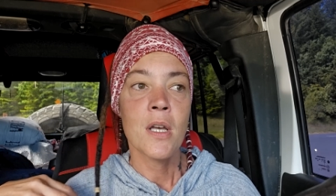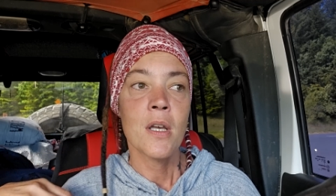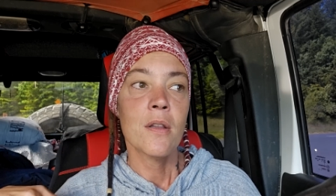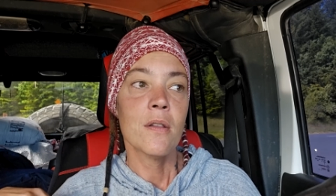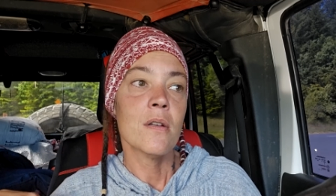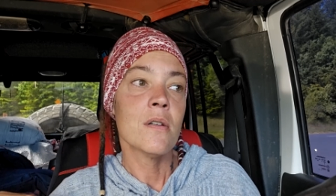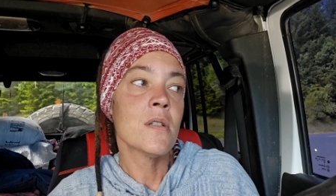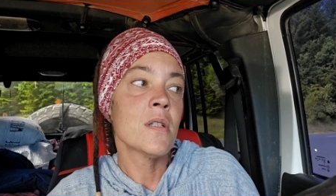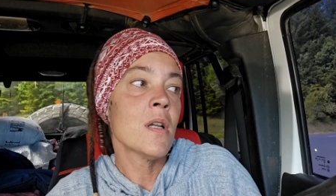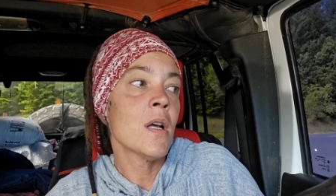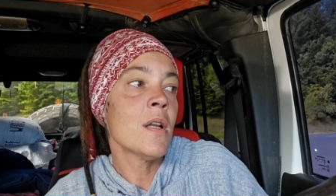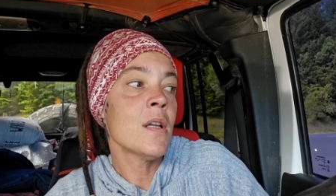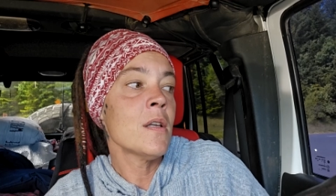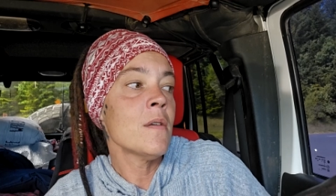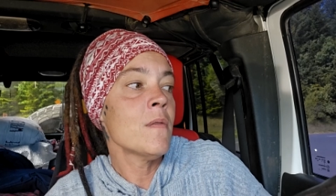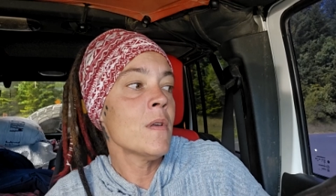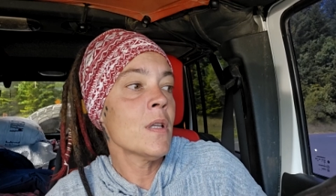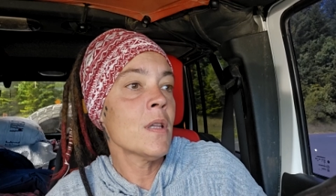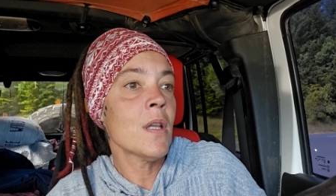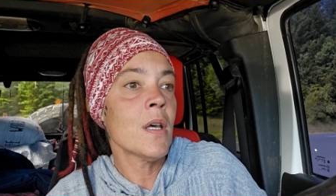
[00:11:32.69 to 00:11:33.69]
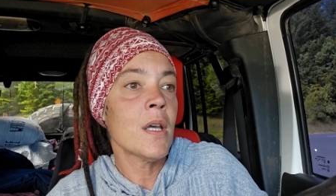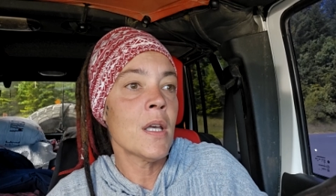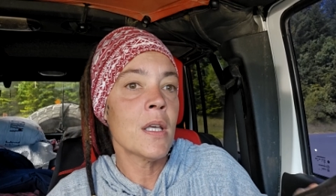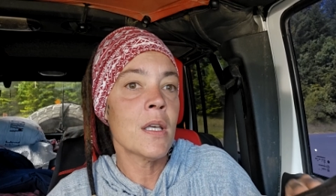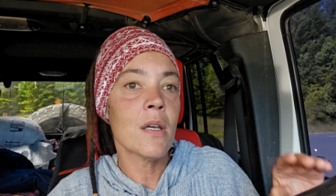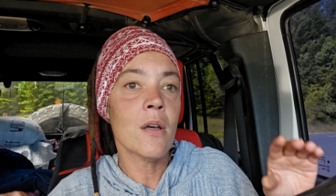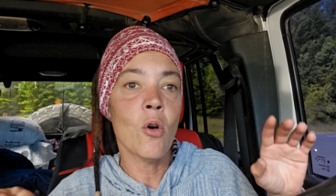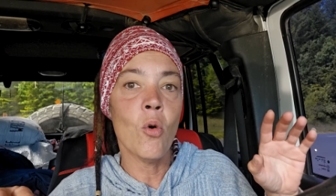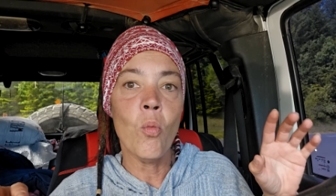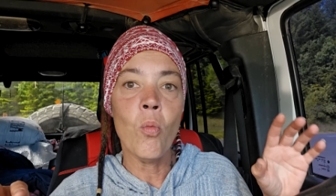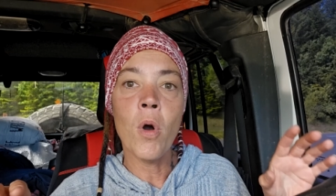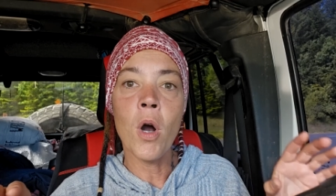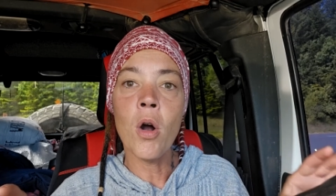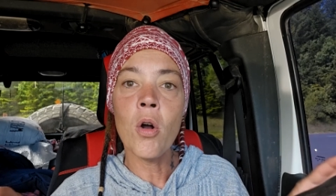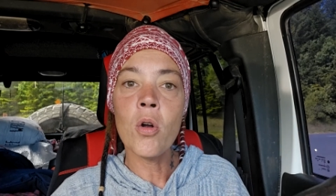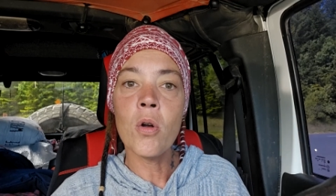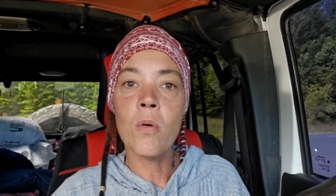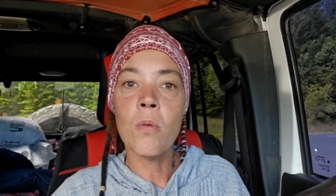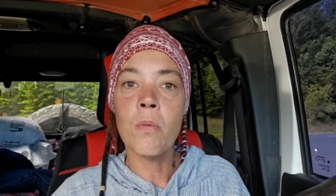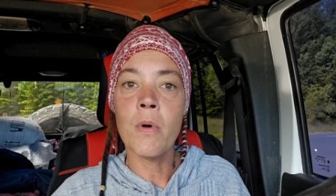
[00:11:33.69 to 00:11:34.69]
There's not even, like, a
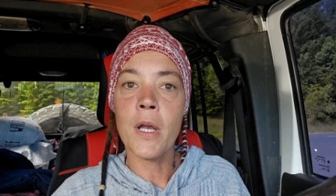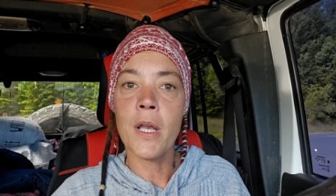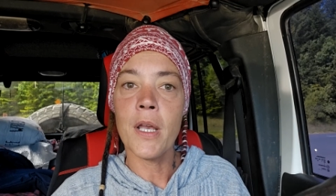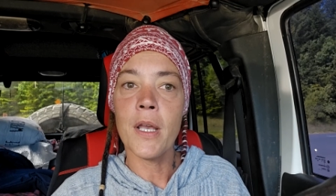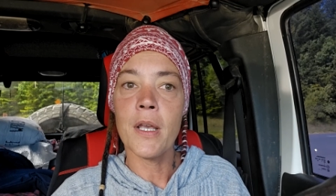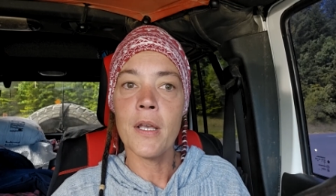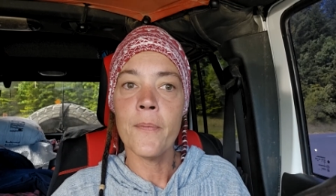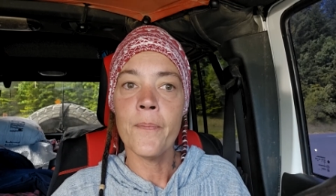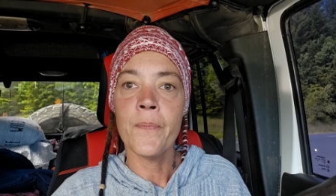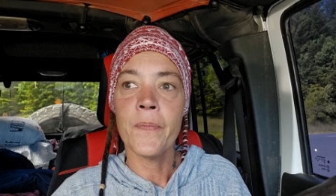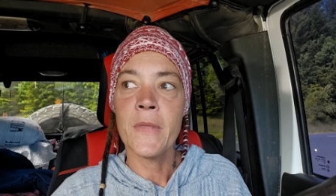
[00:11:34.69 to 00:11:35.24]
walkway.